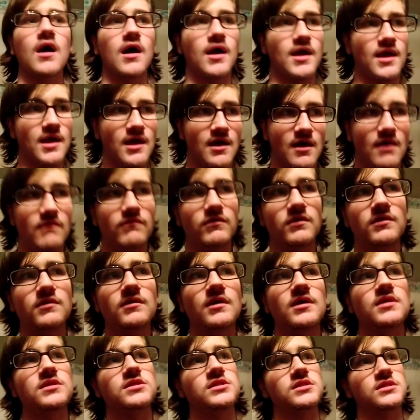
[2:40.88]
I haven't.
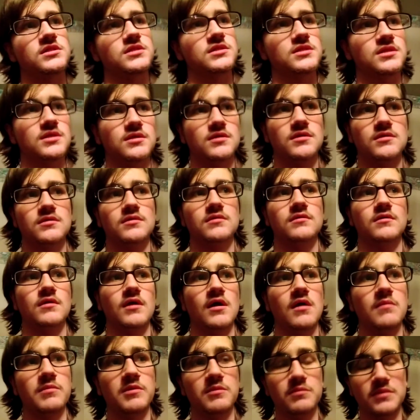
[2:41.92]

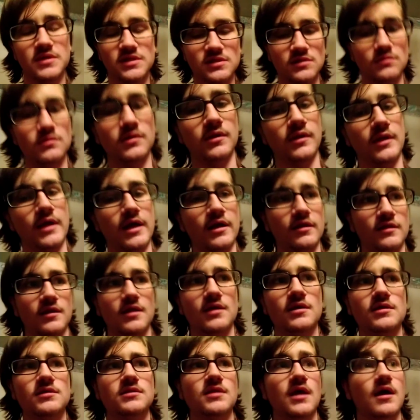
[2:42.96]
I've been busy with a lot of
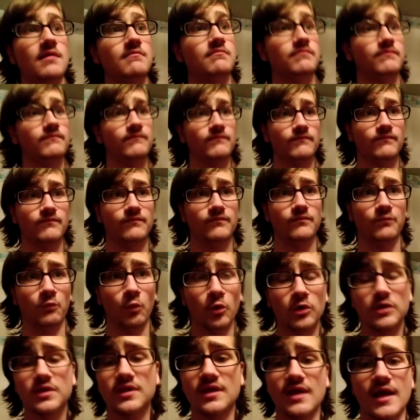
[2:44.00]
things. I'm
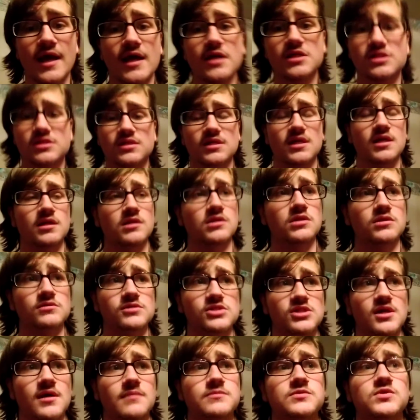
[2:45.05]
working actually at a new
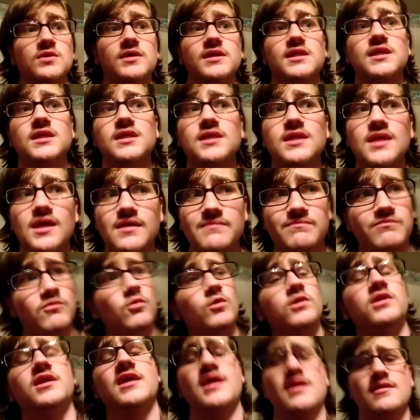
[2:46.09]
job so I can get
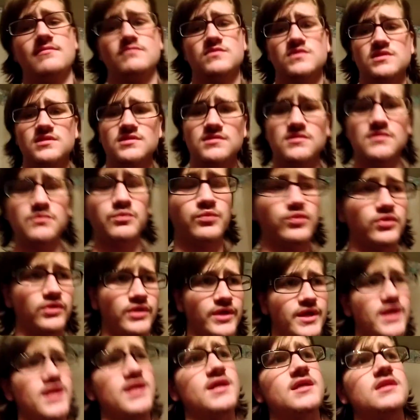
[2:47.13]
more games to
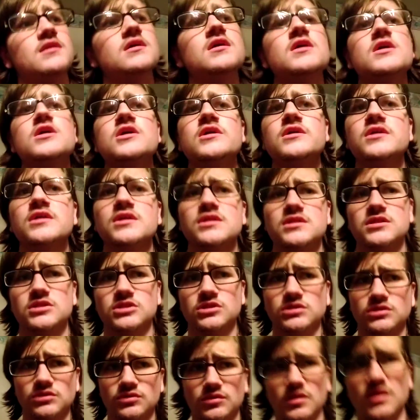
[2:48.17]
play and to
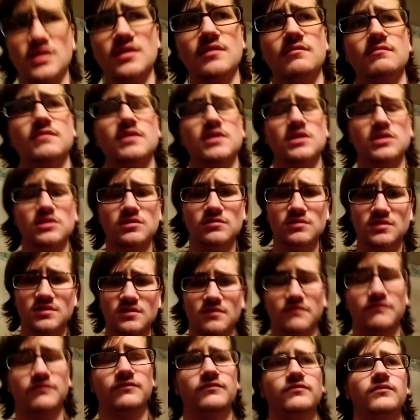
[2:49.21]
stream and to do
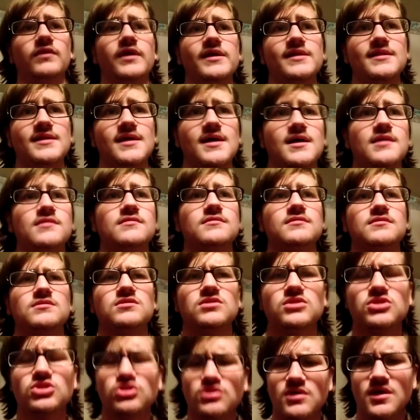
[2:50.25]
stuff like that, and
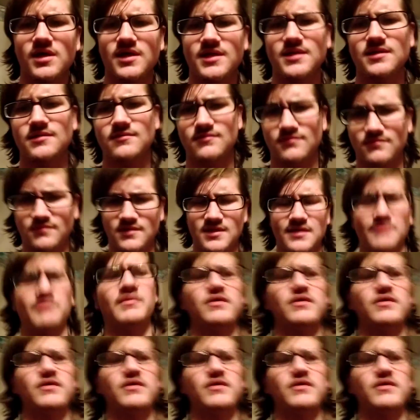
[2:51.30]
to try and get